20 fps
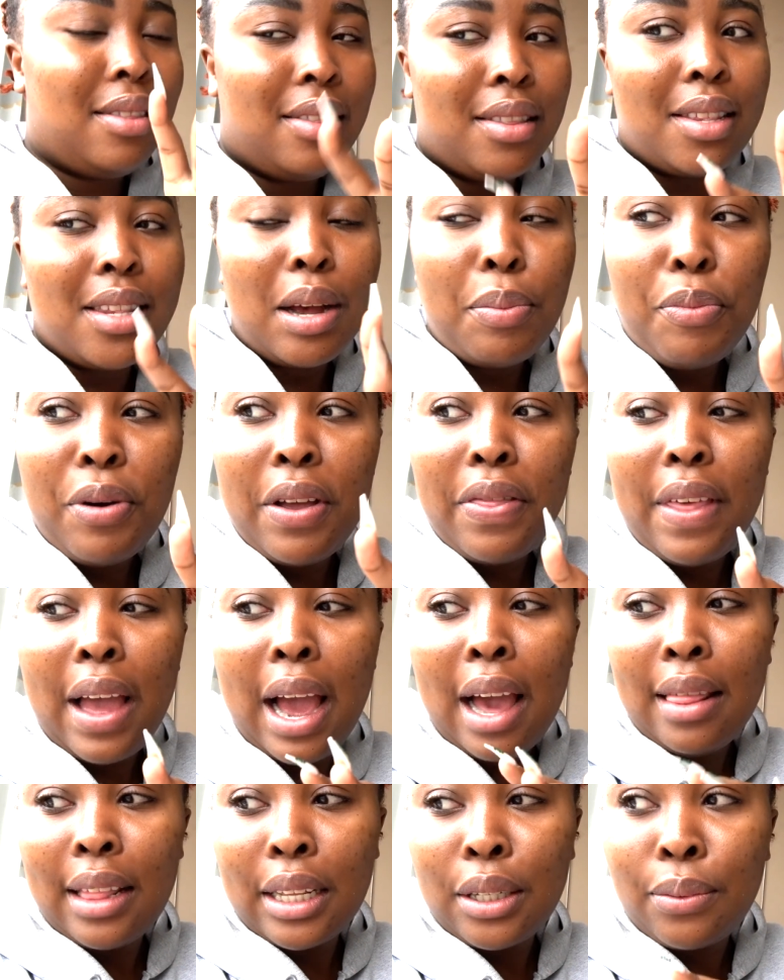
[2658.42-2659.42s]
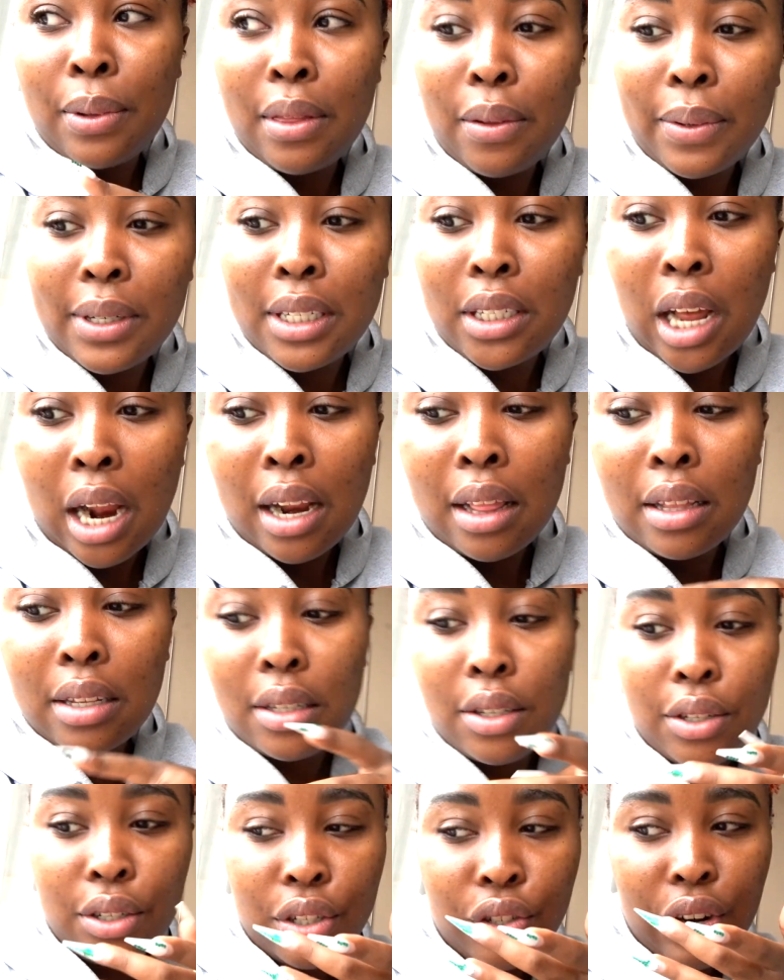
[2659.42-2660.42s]
somewhere there, that's when they were starting
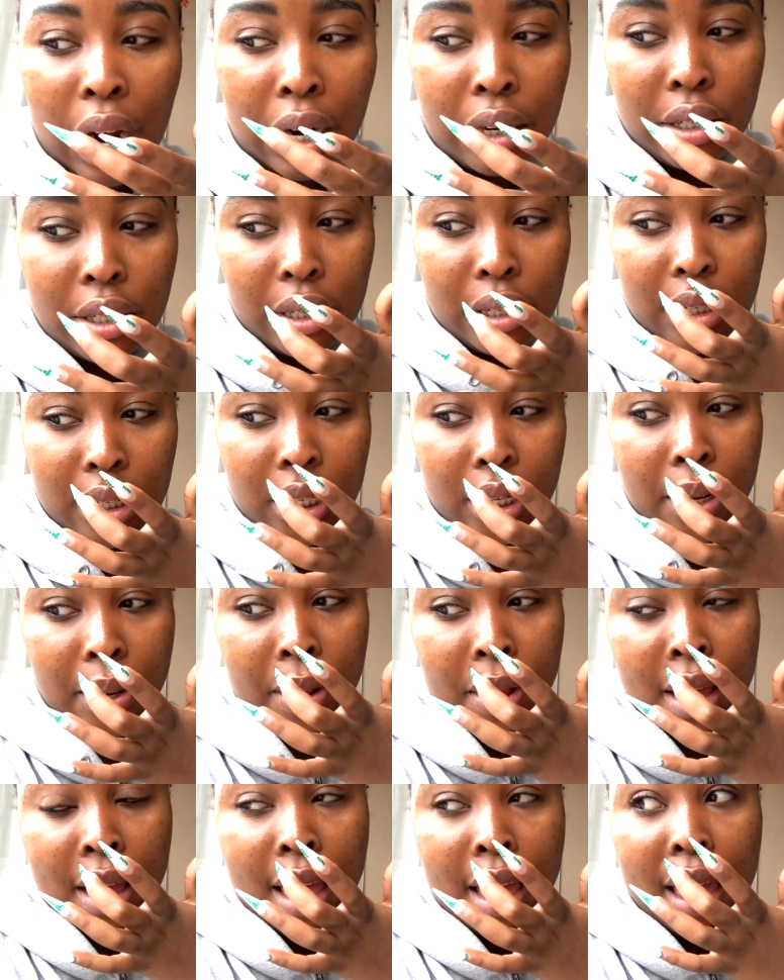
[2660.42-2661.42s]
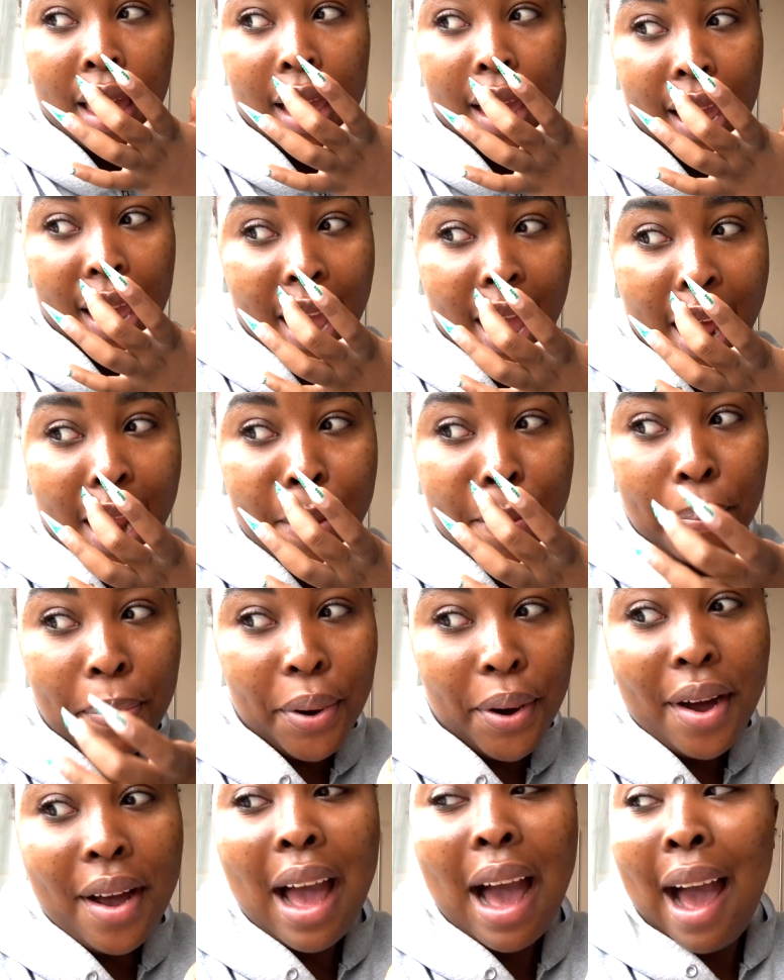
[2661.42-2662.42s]
this construction. And
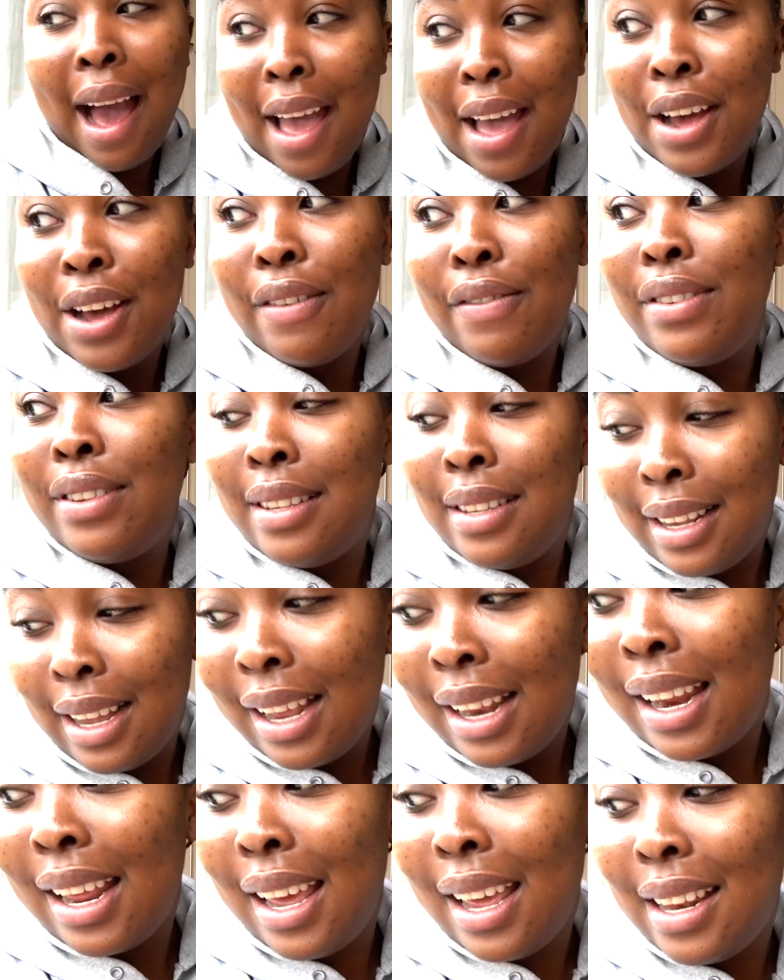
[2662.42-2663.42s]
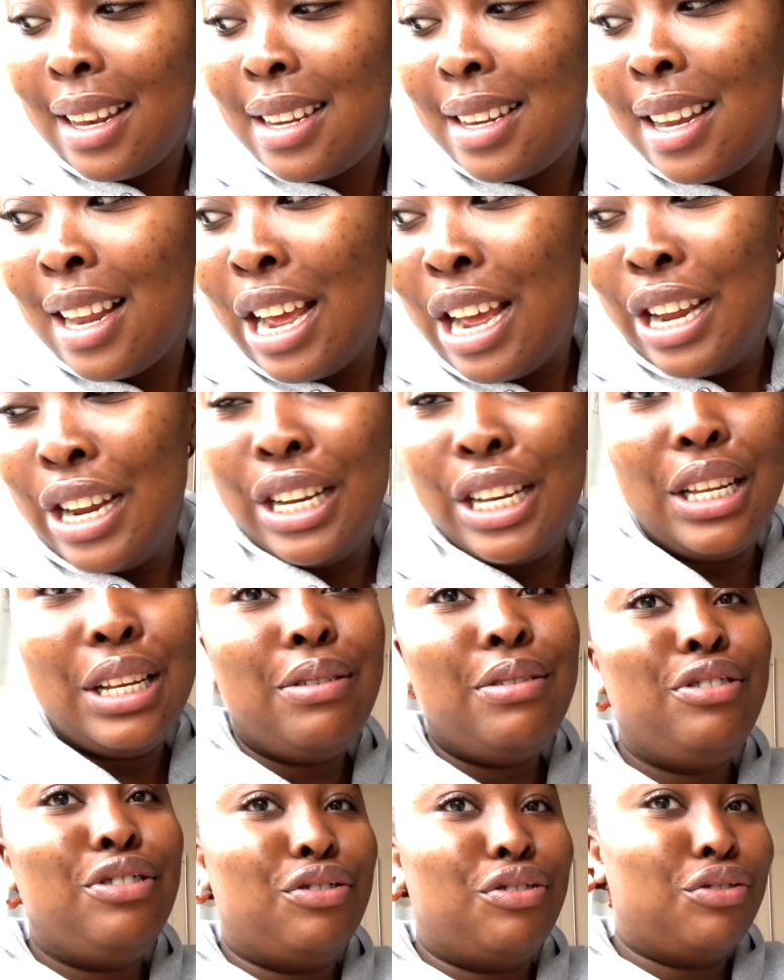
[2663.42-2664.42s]
boy, I have seen it
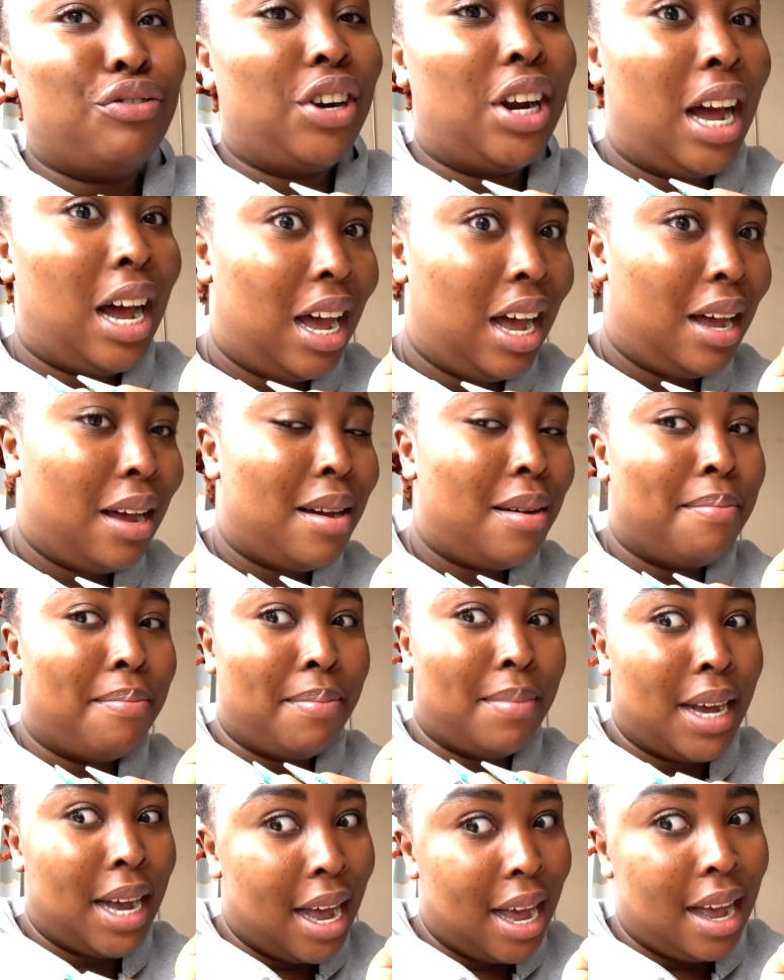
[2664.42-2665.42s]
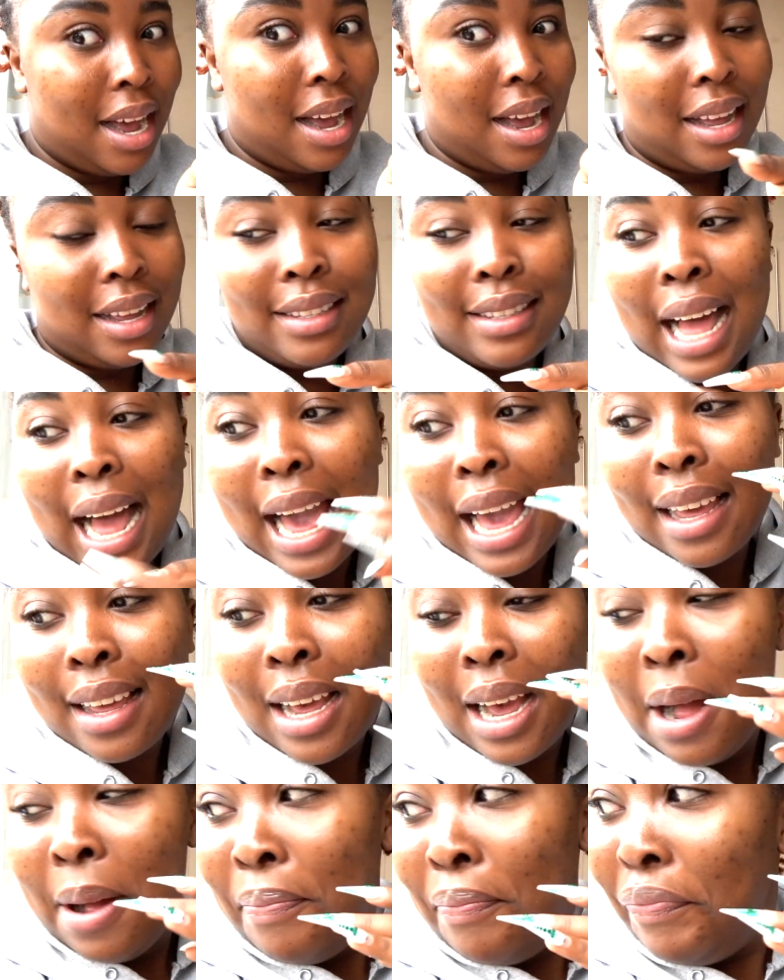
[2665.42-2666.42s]
do drama. Like,
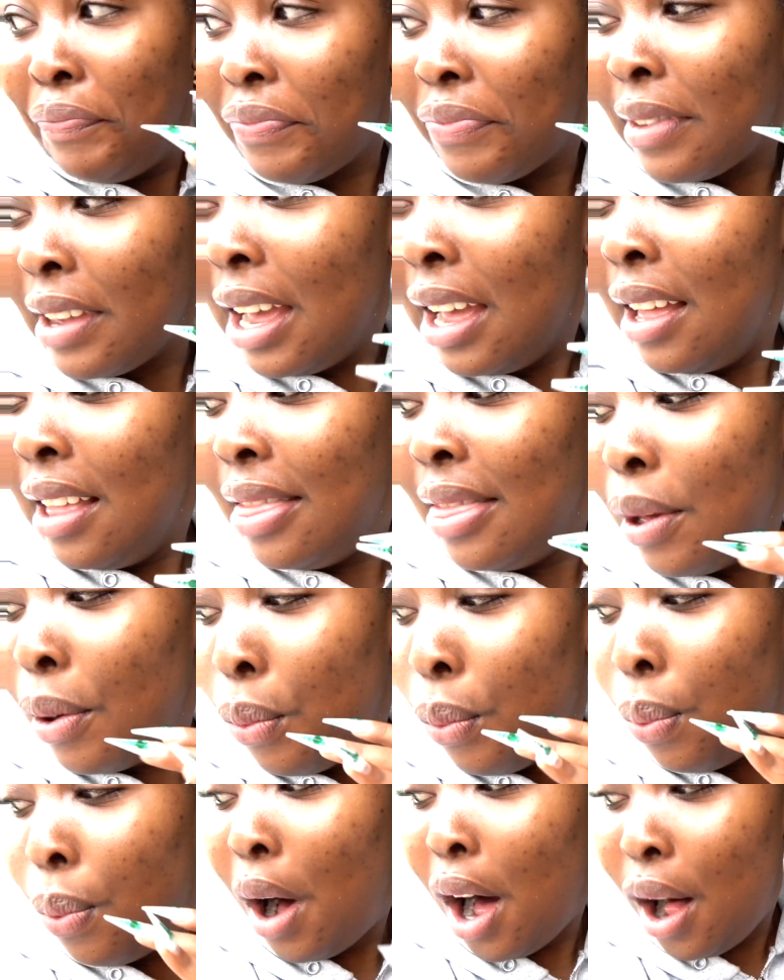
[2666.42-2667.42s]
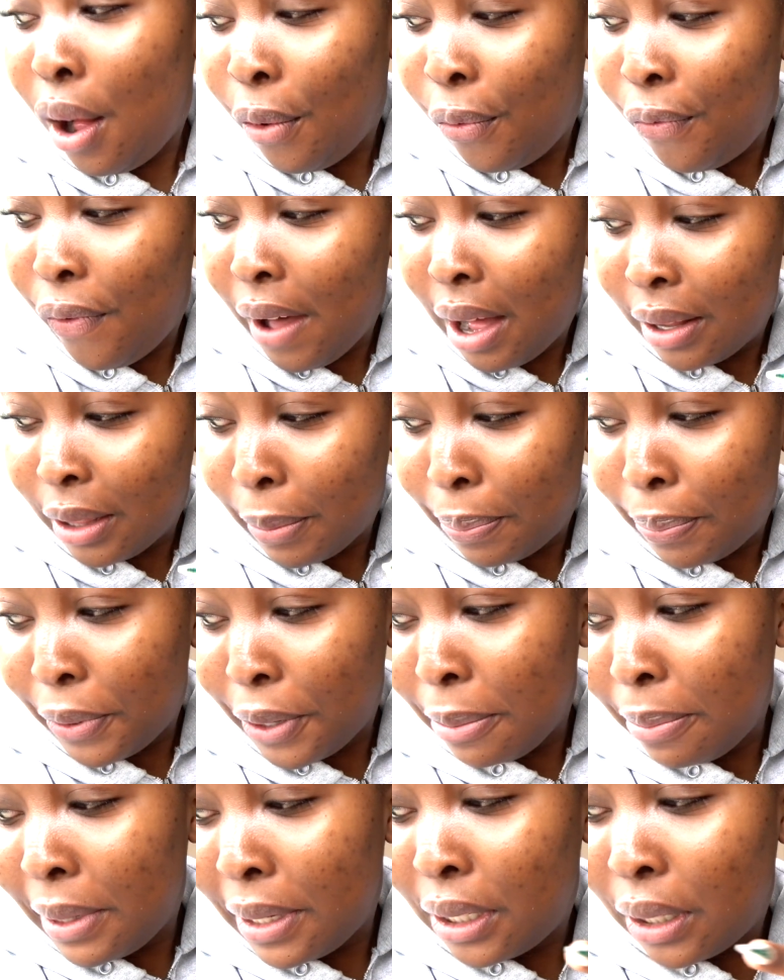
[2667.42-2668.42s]
the wall fell, the
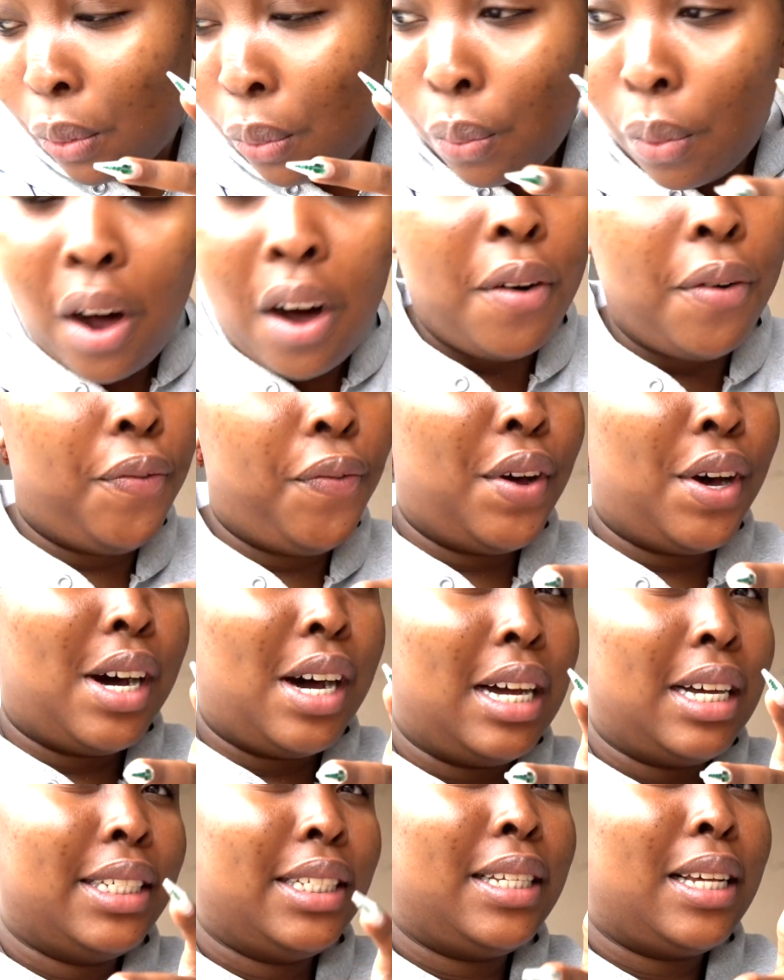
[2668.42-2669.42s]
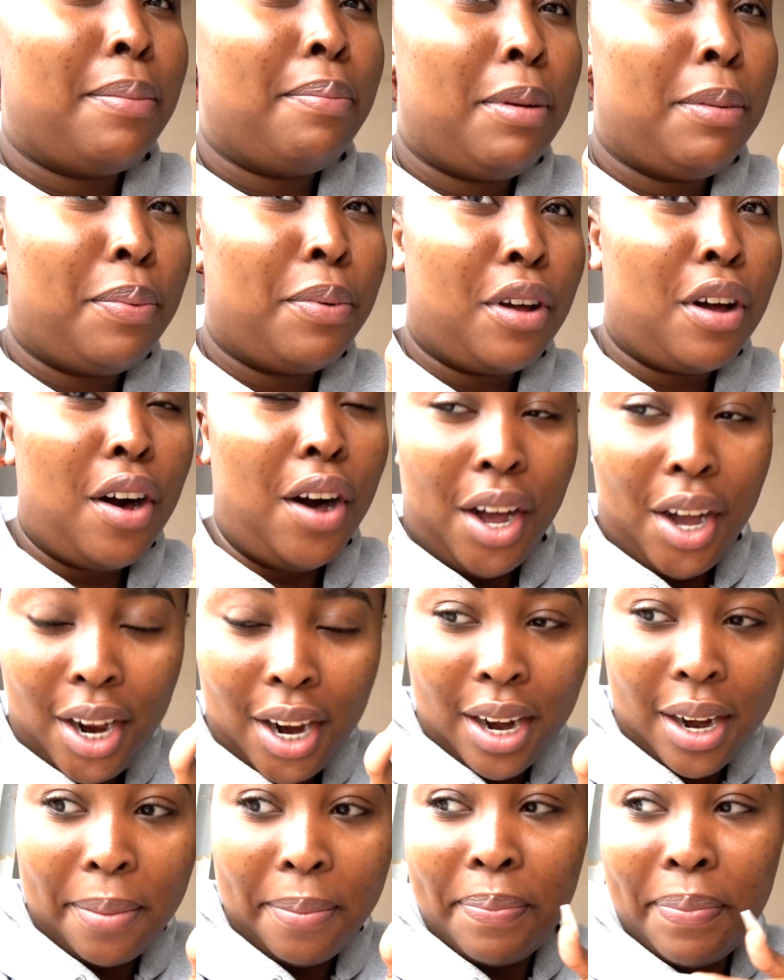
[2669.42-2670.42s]
perimeter wall fell, and some people got
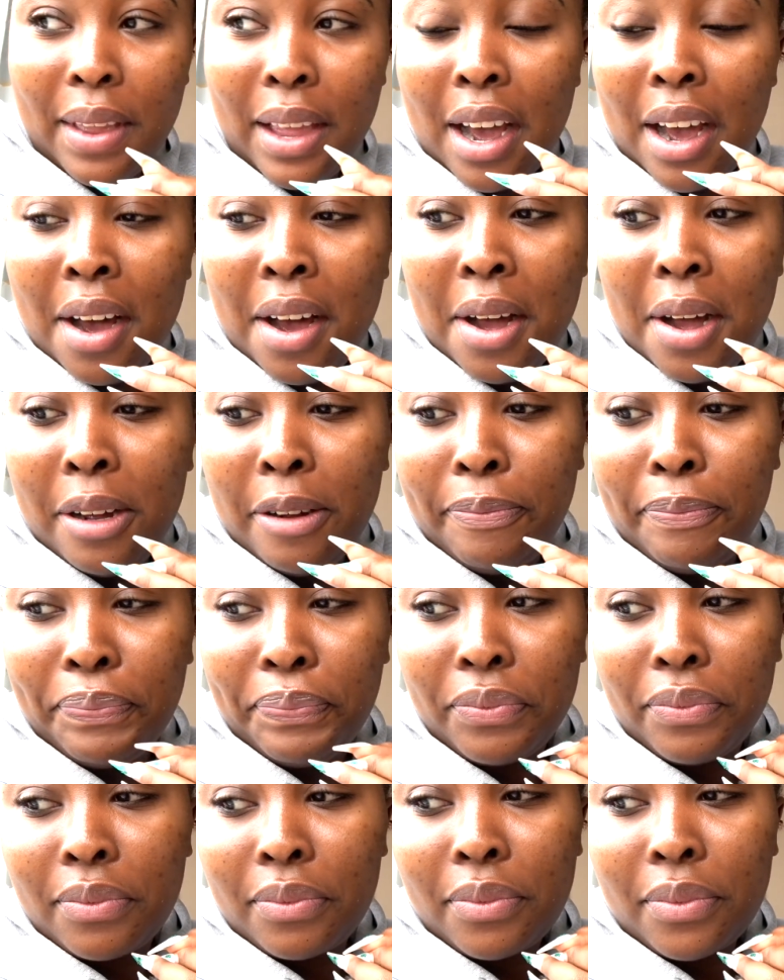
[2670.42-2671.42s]
hurt. Um